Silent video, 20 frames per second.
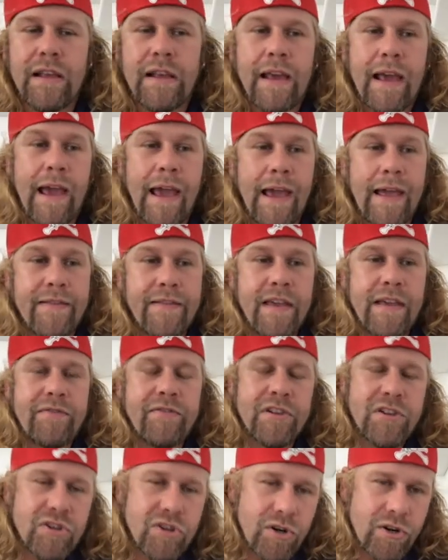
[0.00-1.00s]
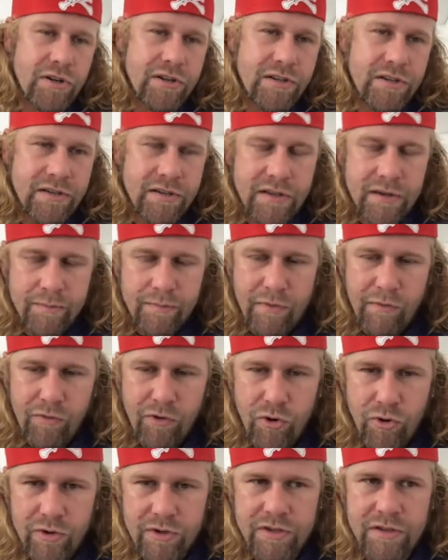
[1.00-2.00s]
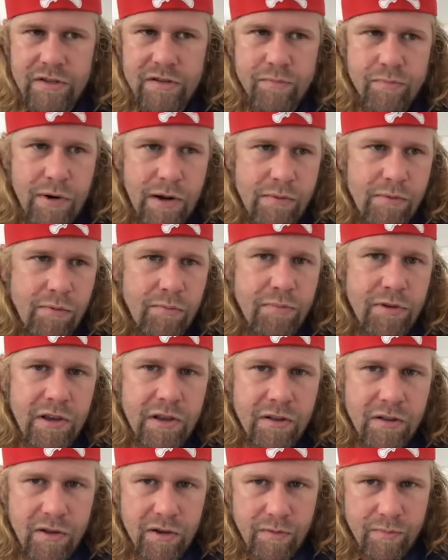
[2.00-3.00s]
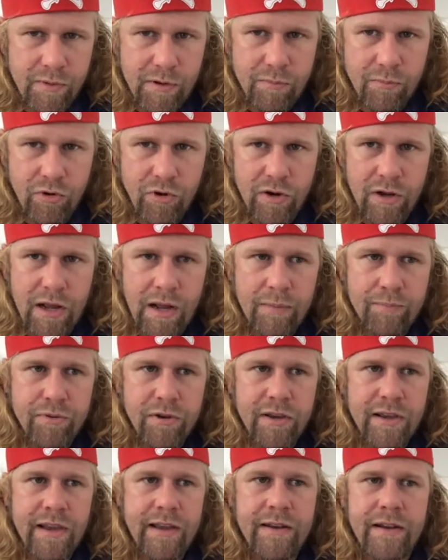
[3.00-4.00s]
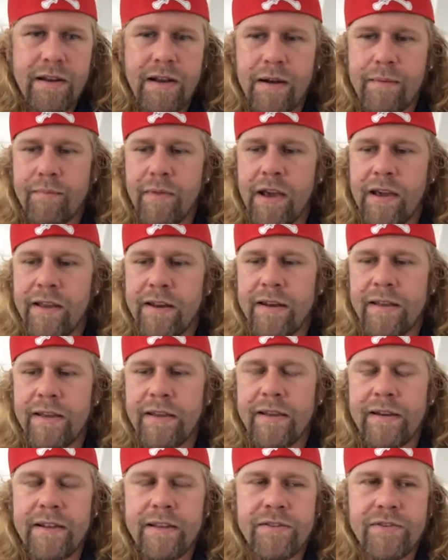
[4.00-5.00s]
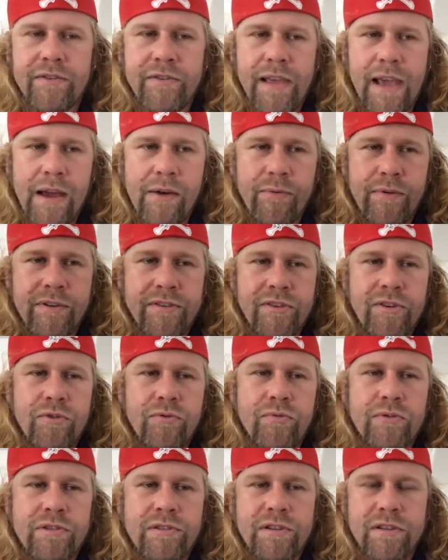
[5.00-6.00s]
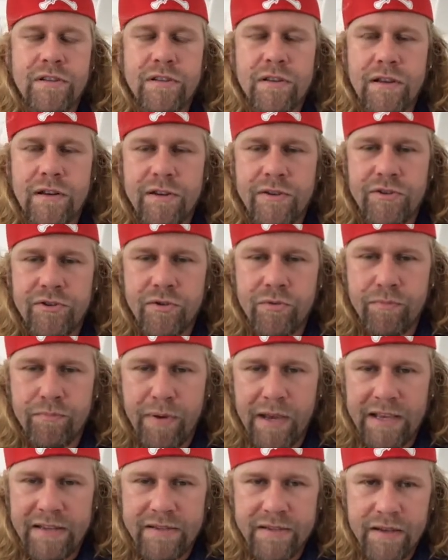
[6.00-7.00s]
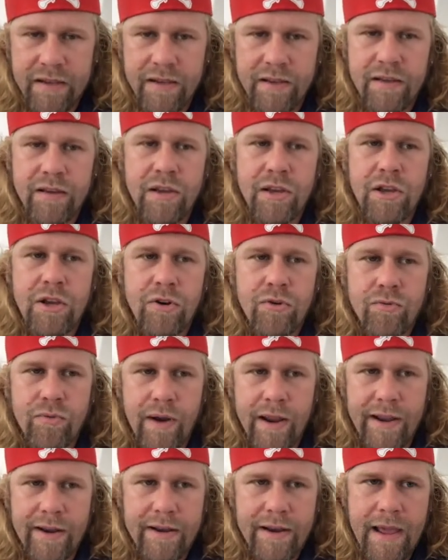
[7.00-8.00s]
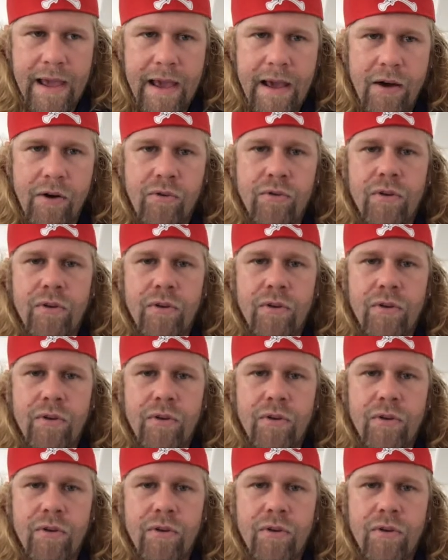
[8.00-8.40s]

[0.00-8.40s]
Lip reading: And then the star system, of course, is probably a little bit more complicated. I'm not going to get into that with you. We're just going to do basic right now.